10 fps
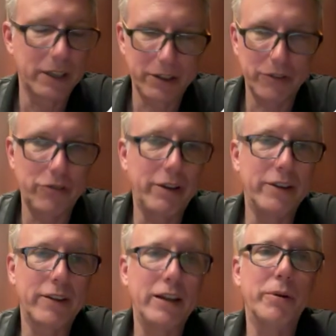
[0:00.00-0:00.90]

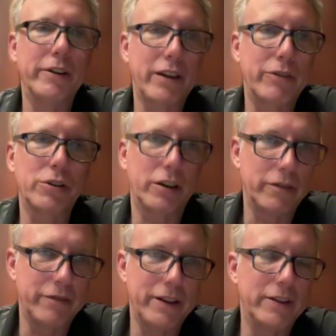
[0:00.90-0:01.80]
constraints anyone has ever
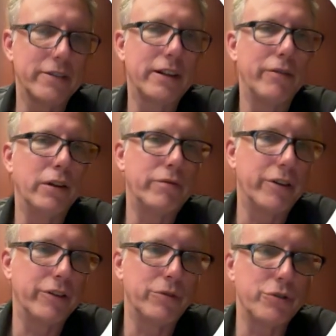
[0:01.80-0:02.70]
gotten at this level of
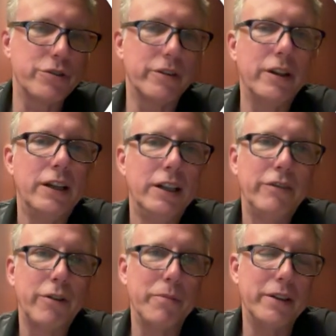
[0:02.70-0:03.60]
resolution
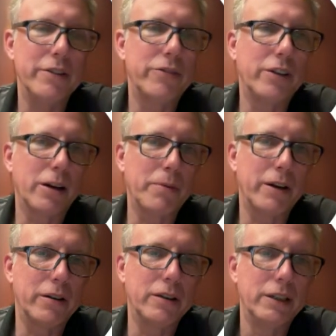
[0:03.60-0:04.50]
from these dark
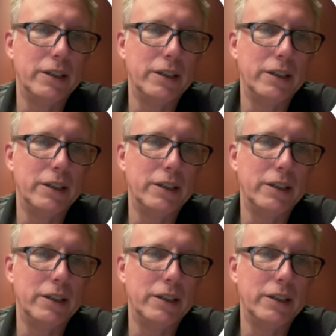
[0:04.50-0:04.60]
matter